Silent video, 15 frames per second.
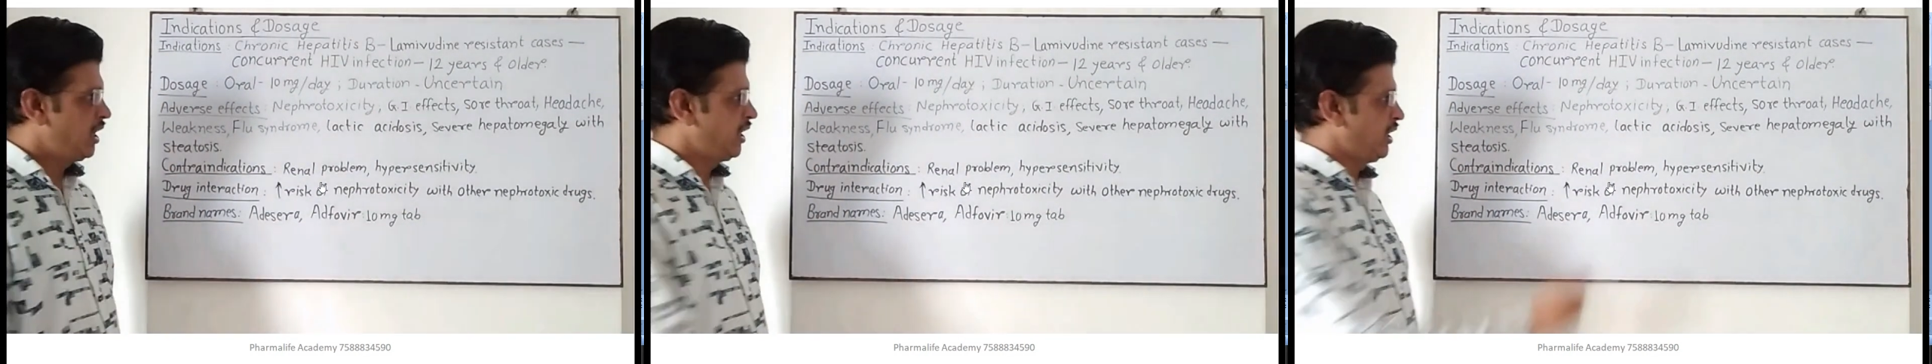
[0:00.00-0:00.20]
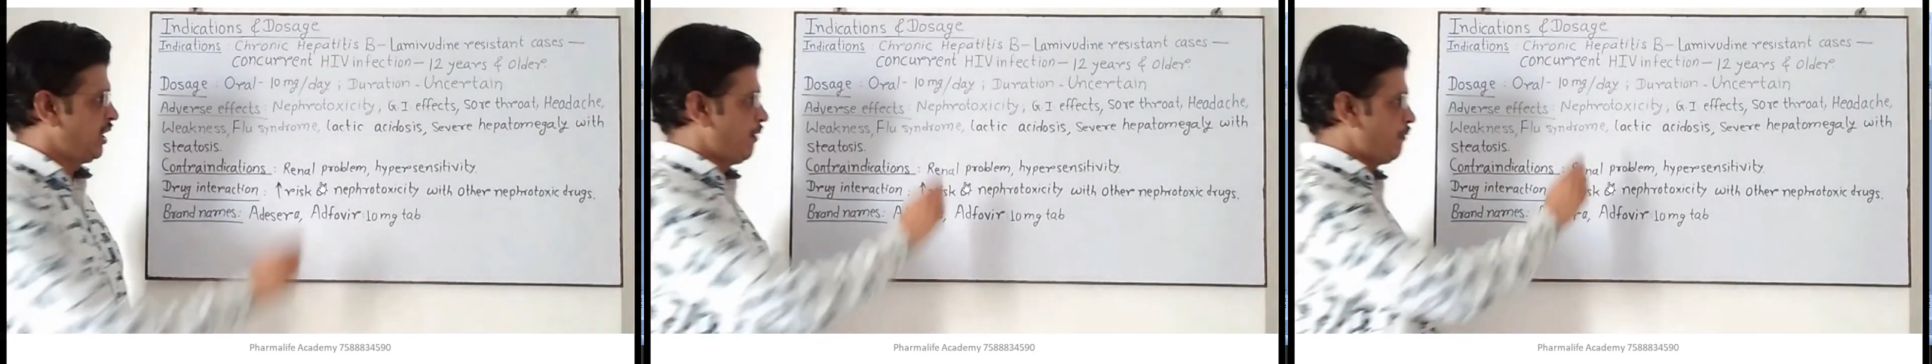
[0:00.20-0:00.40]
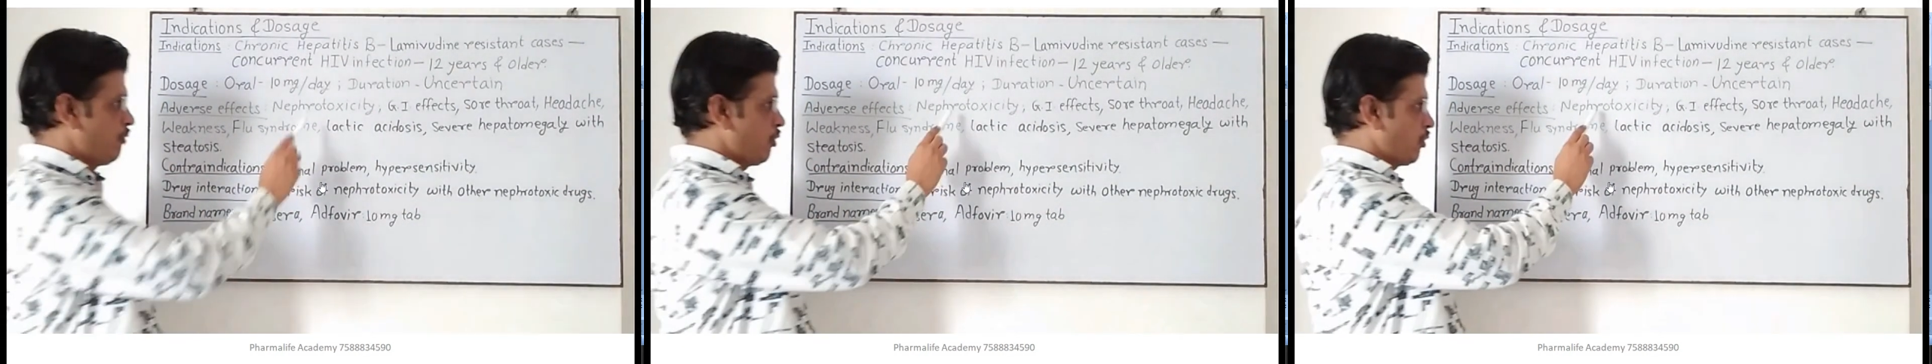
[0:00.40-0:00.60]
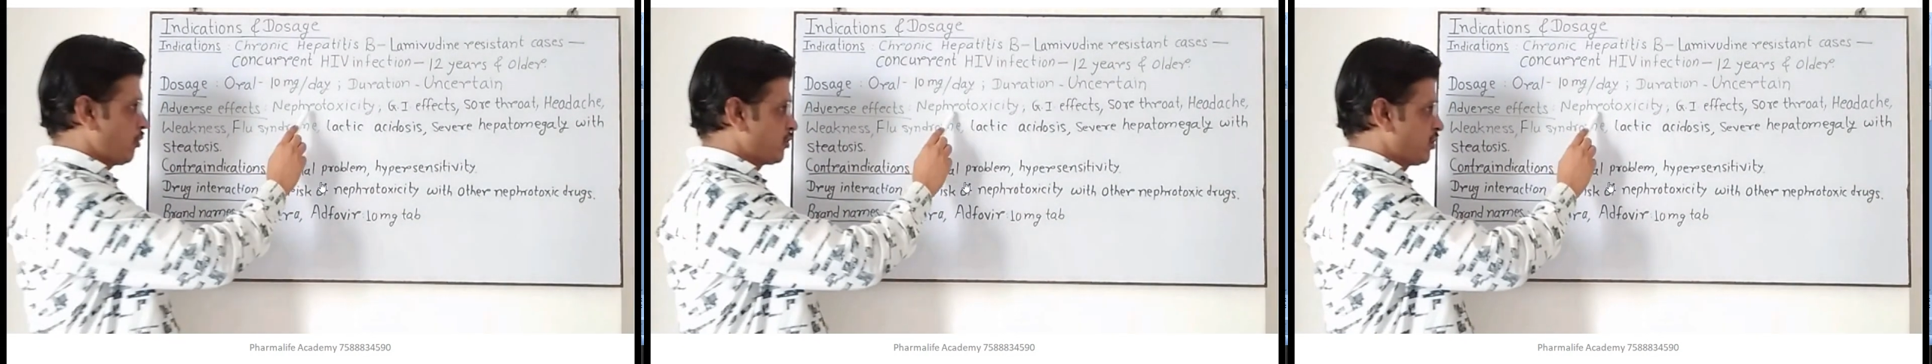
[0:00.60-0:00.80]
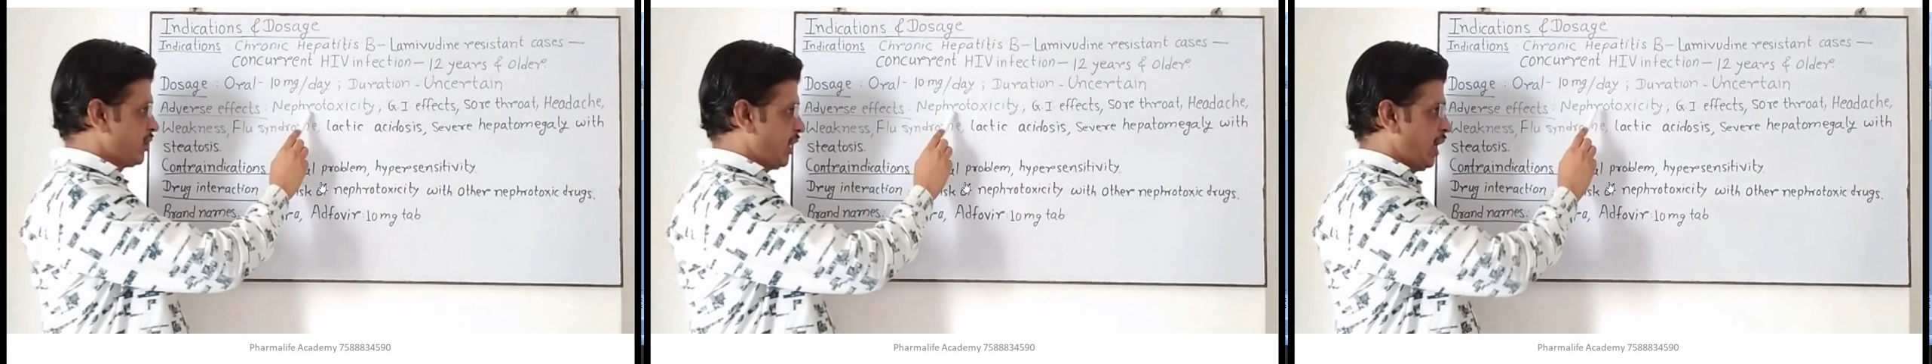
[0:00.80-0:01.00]

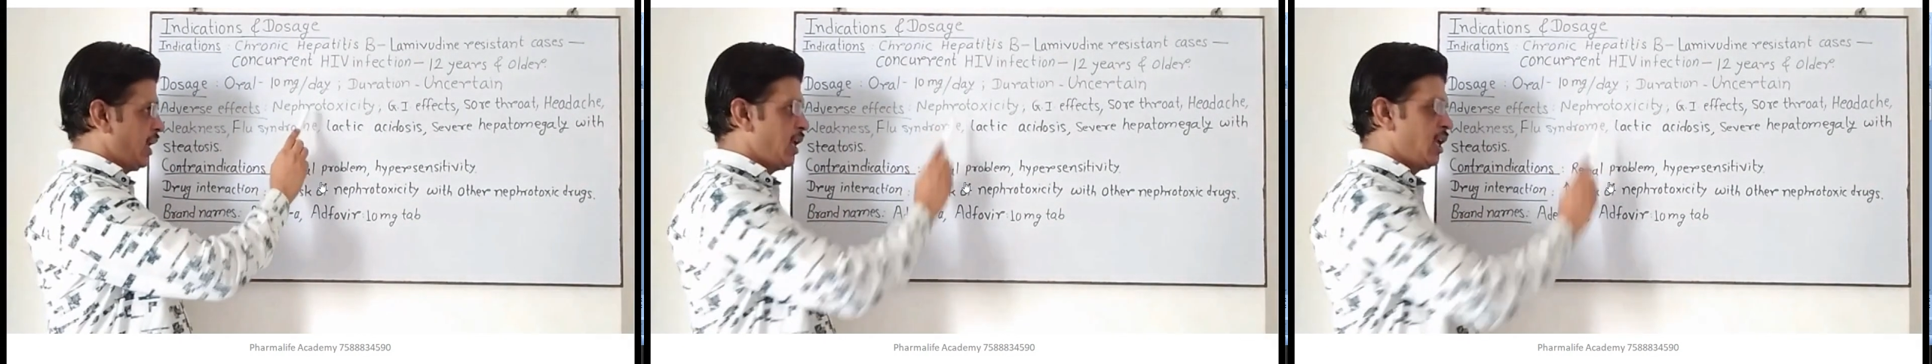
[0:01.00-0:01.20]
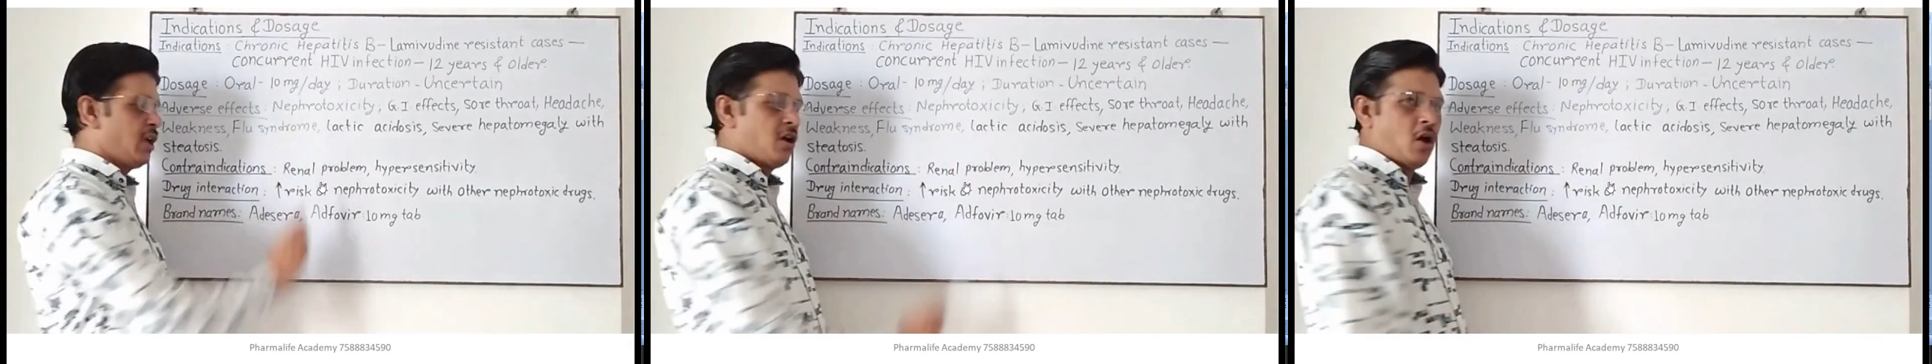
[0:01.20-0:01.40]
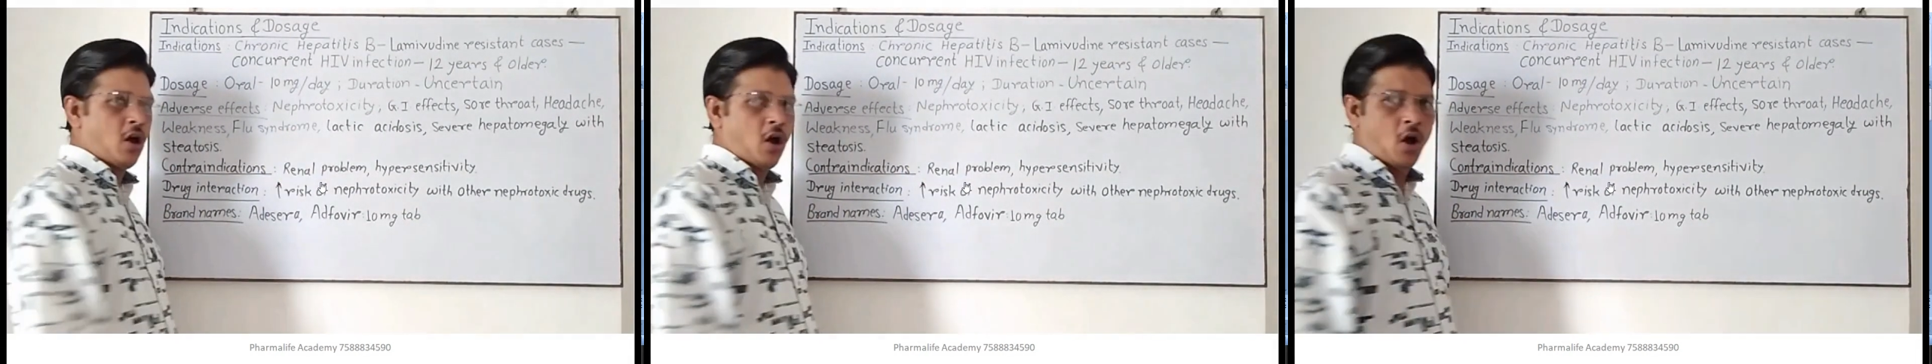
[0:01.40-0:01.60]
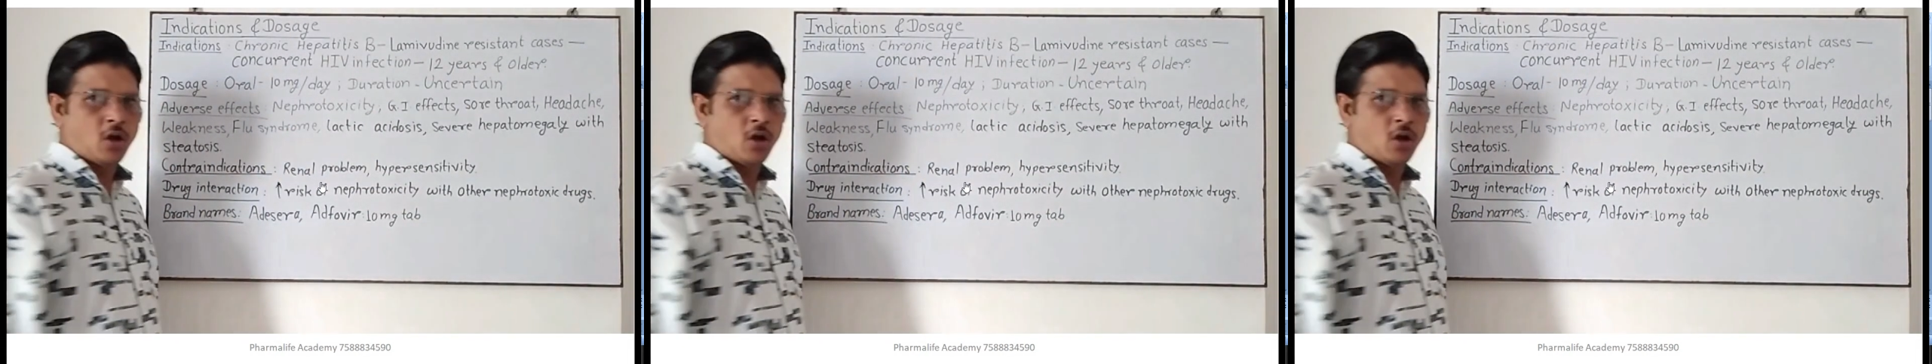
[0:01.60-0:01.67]
nephrotoxicity